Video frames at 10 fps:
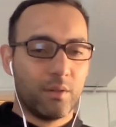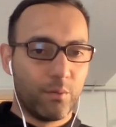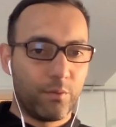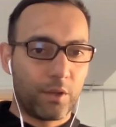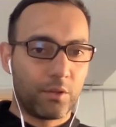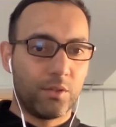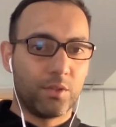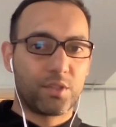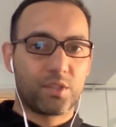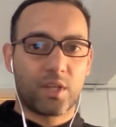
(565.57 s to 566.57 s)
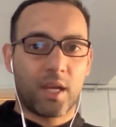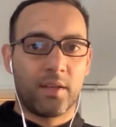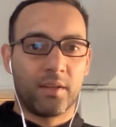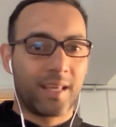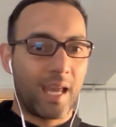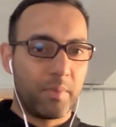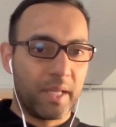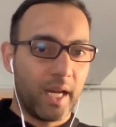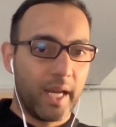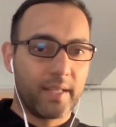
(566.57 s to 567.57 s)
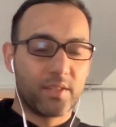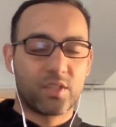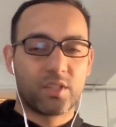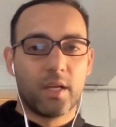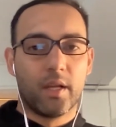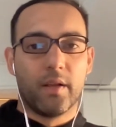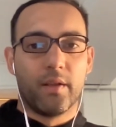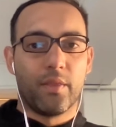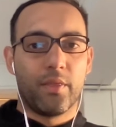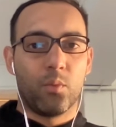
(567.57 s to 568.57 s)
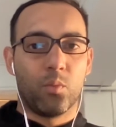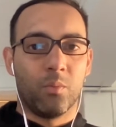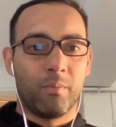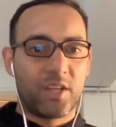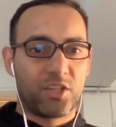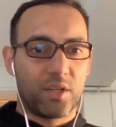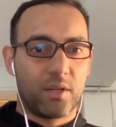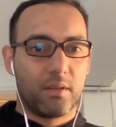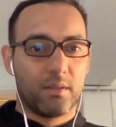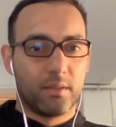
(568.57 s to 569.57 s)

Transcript: funnels and KPIs that will measure